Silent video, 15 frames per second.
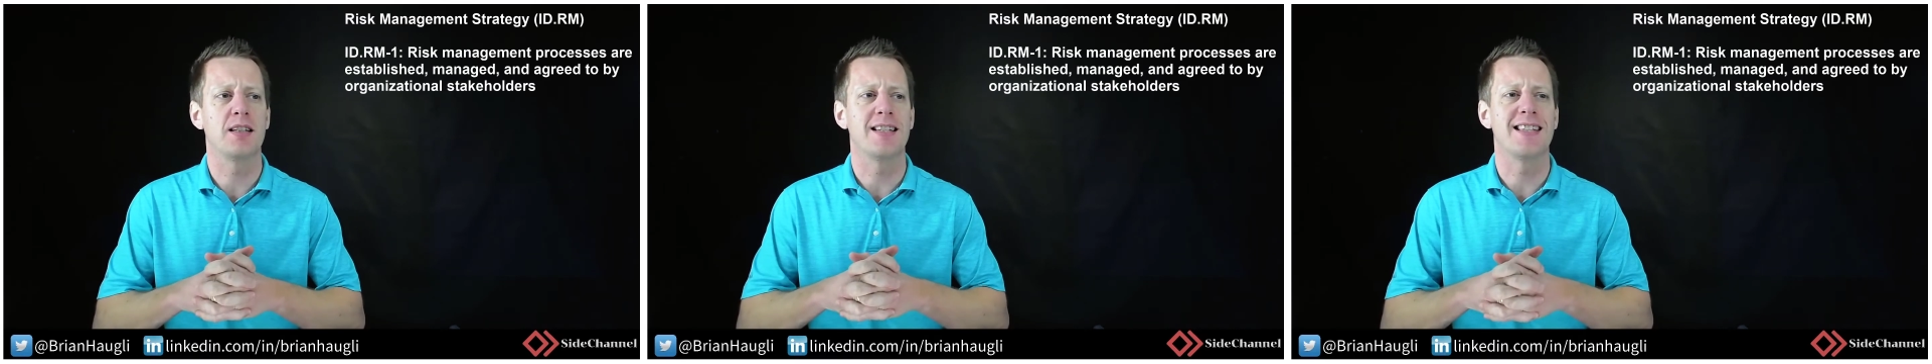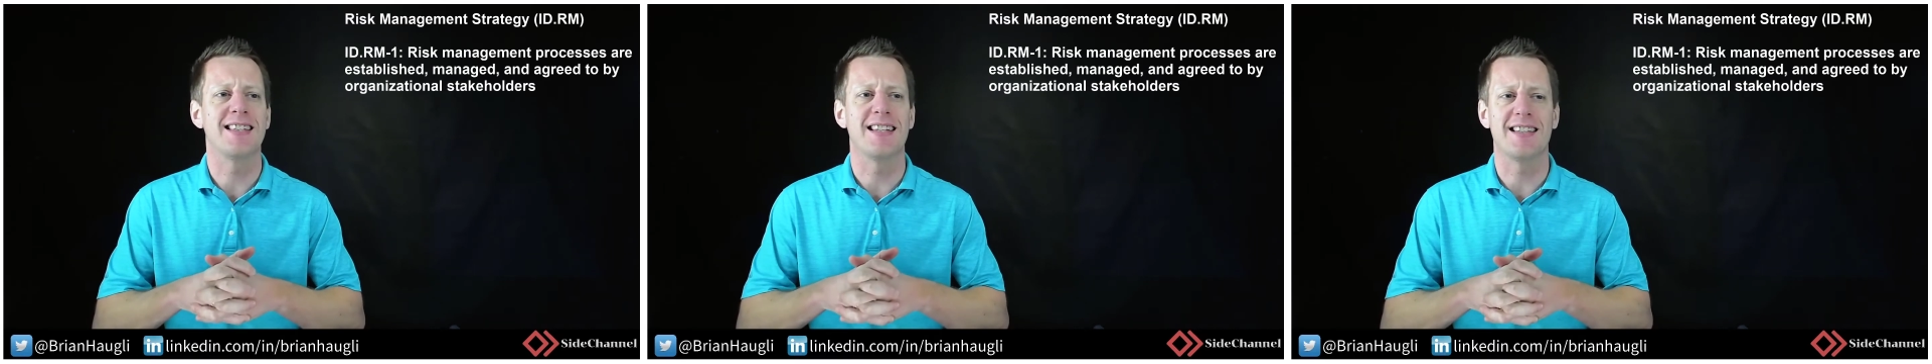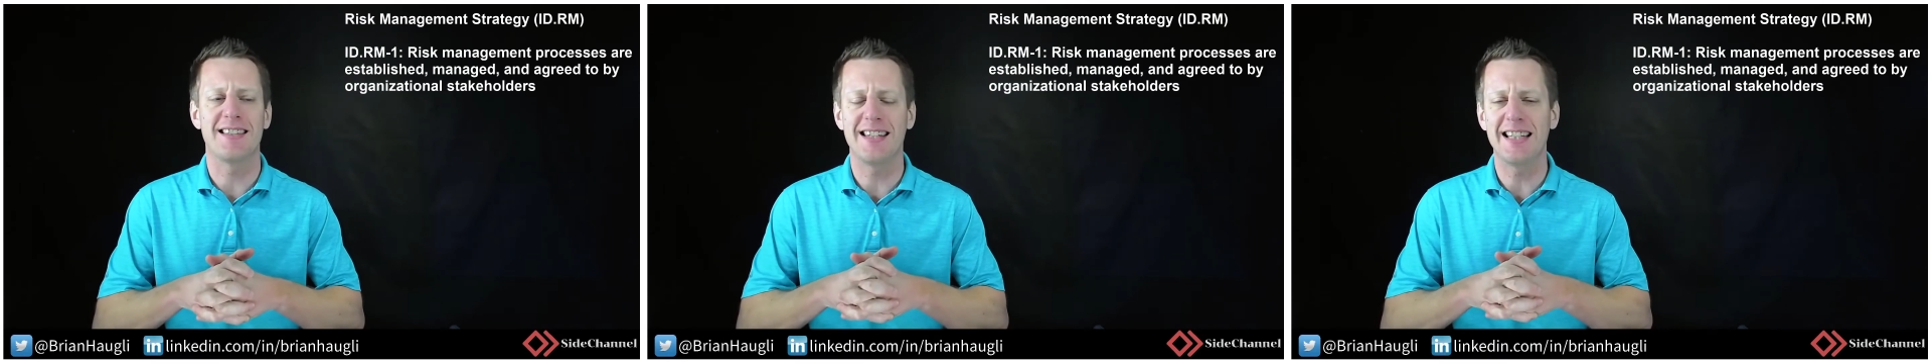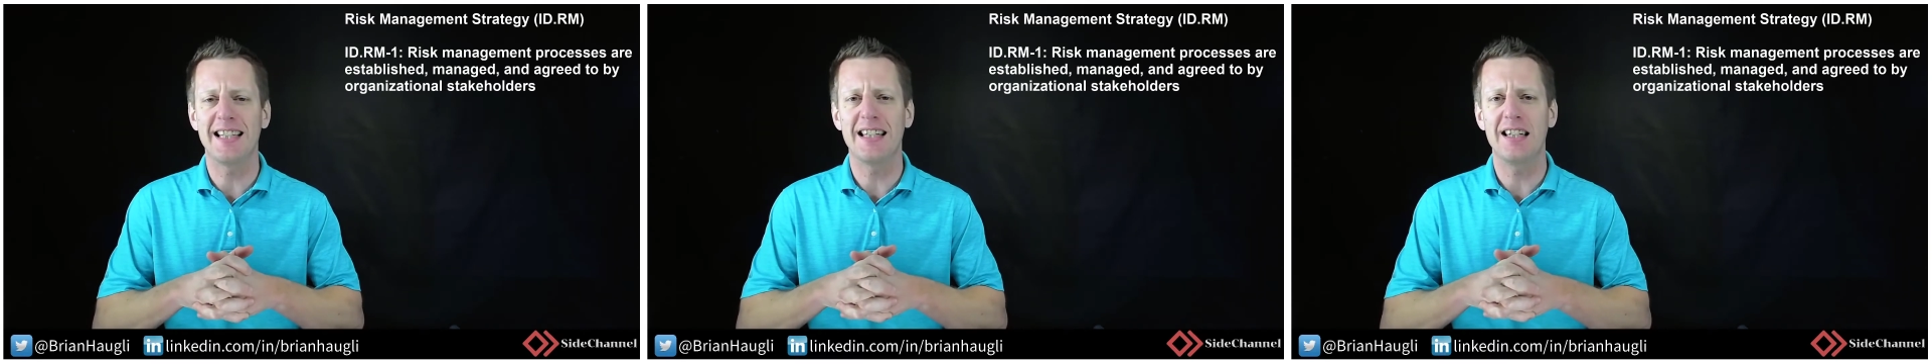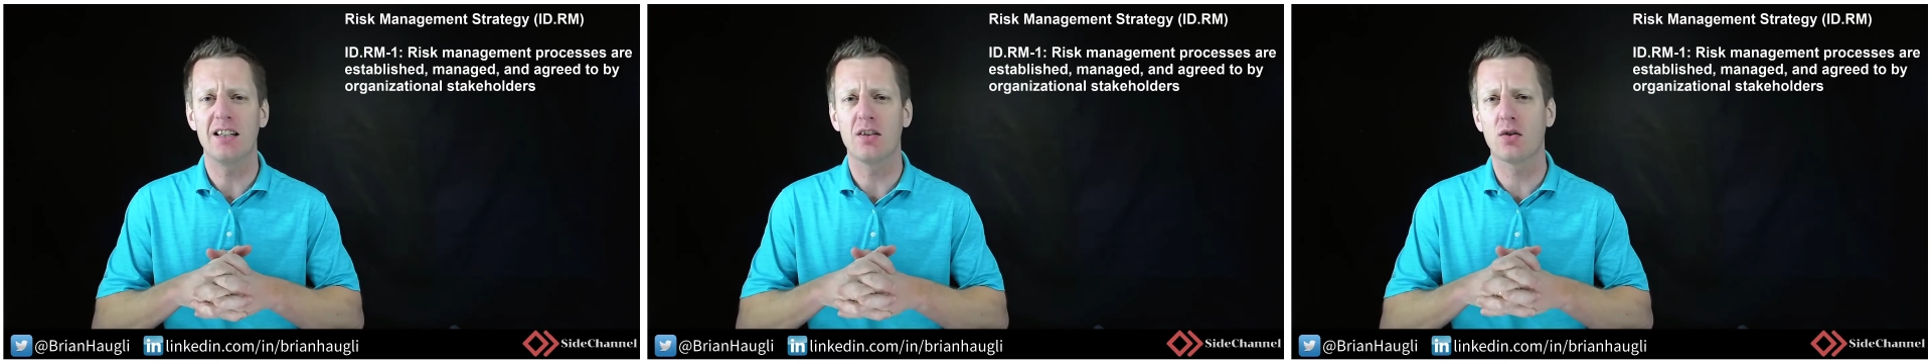
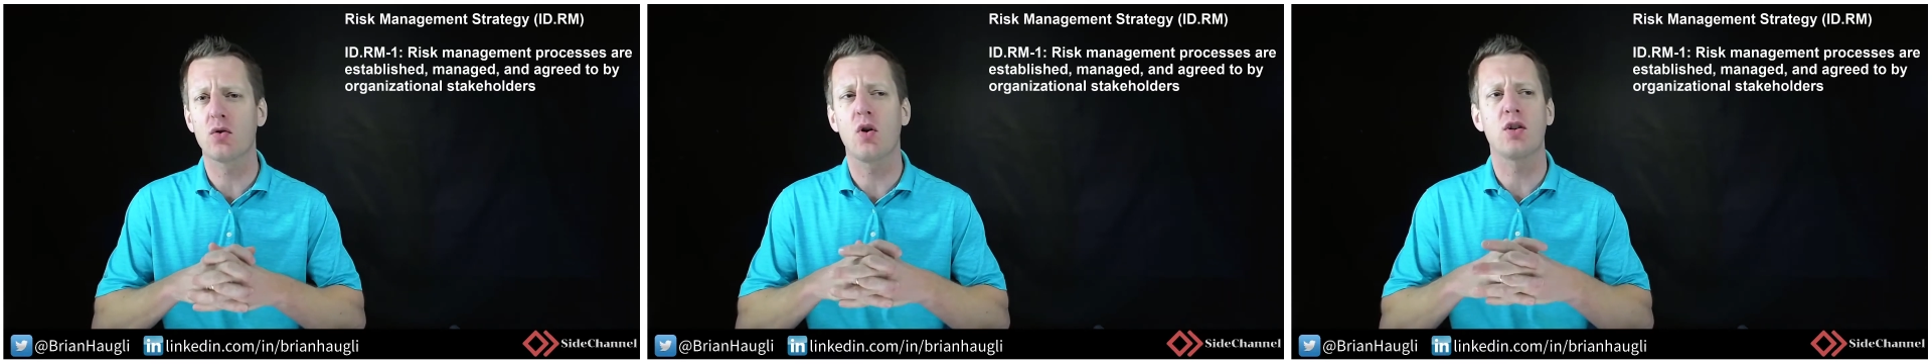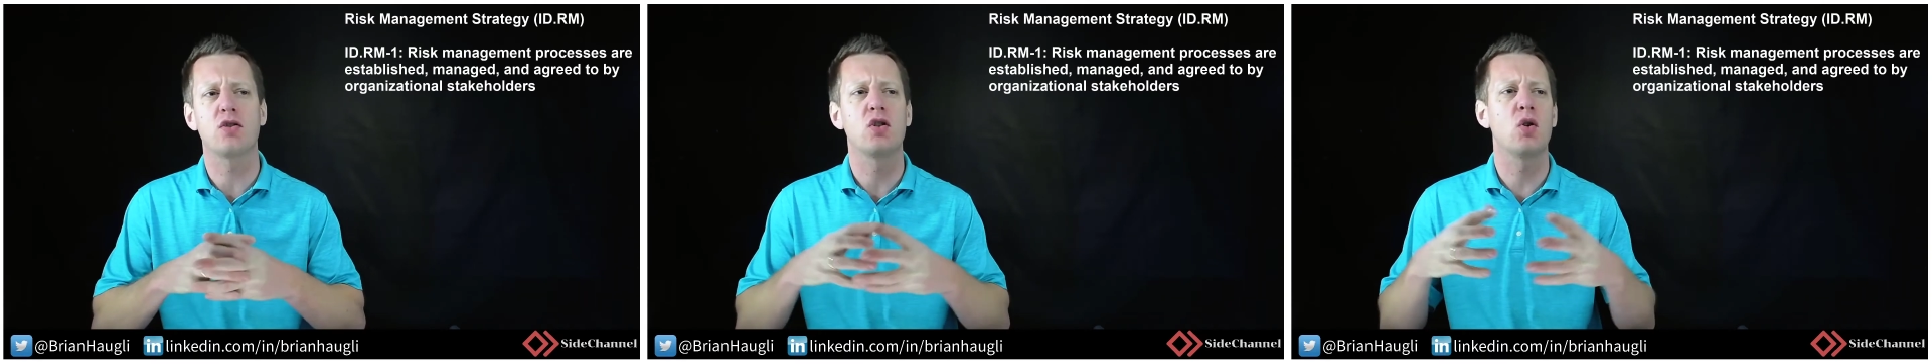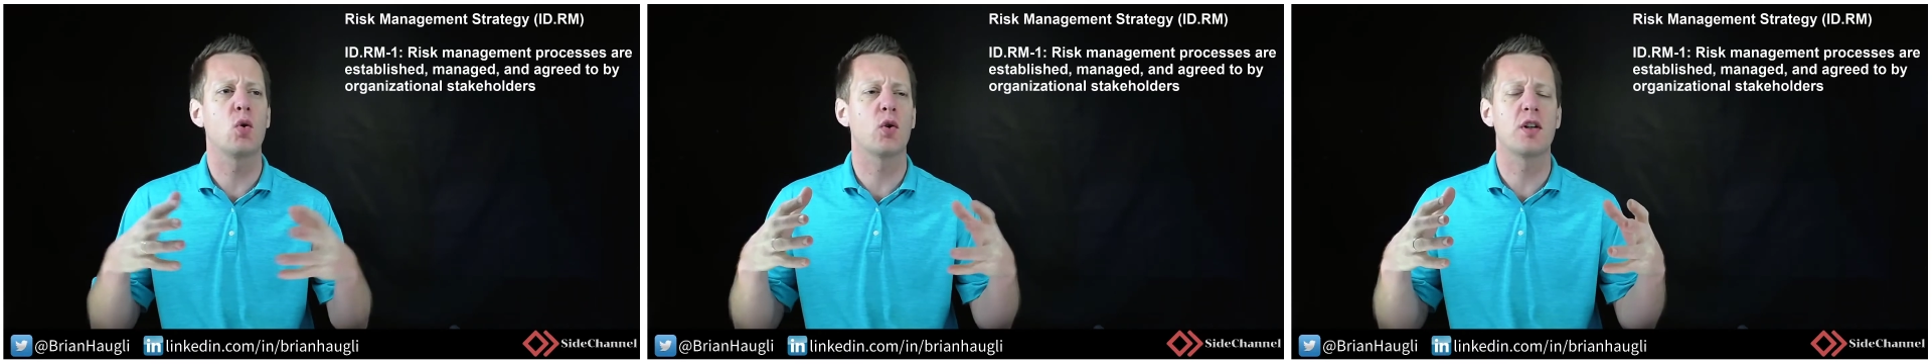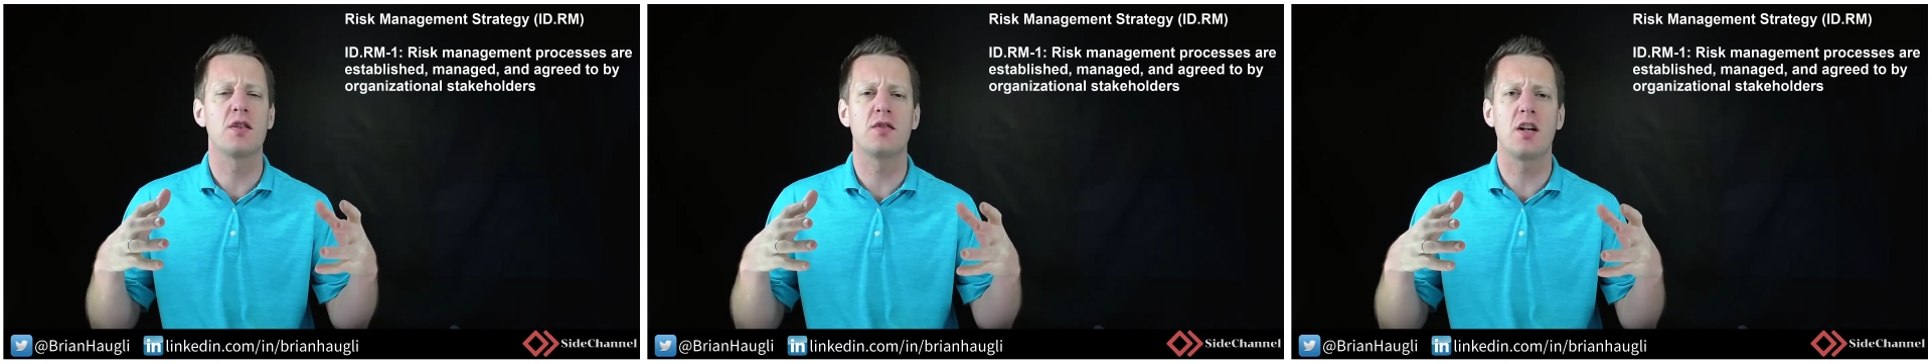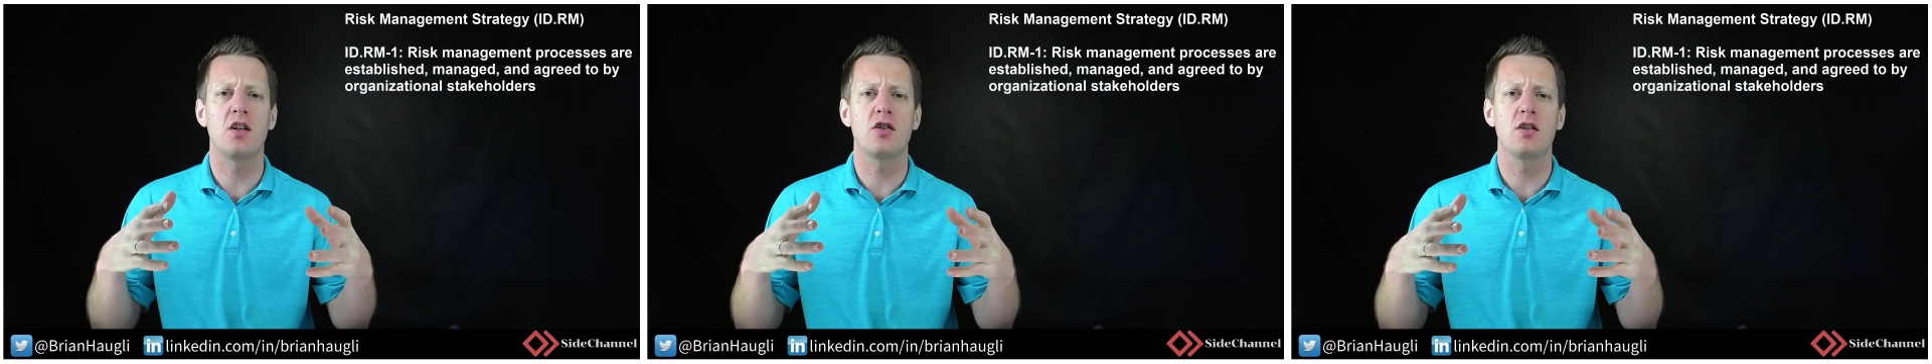consistently across the
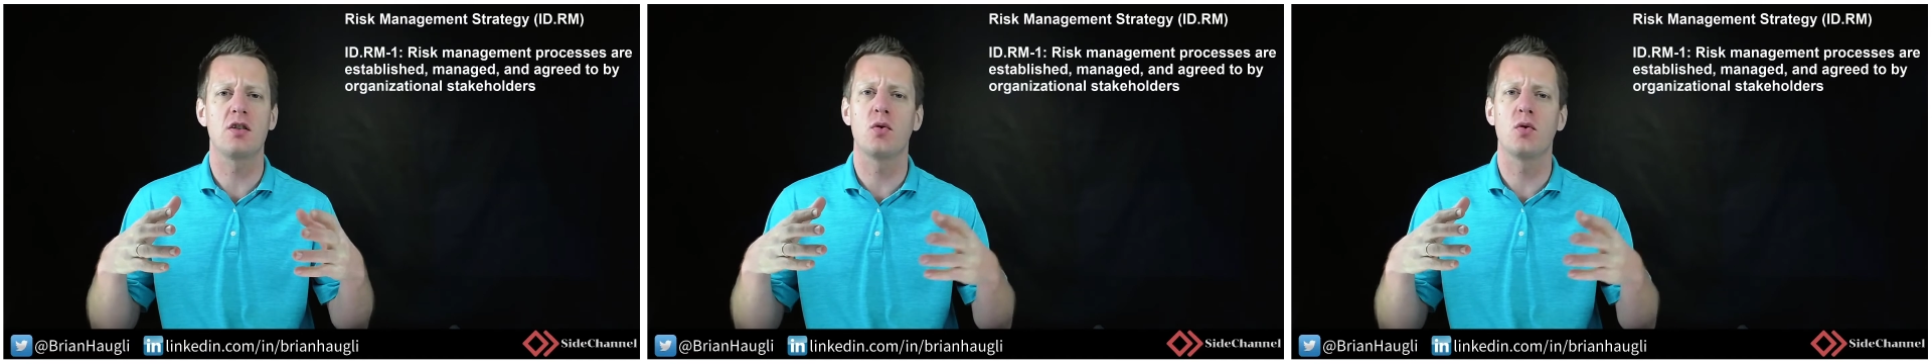organization,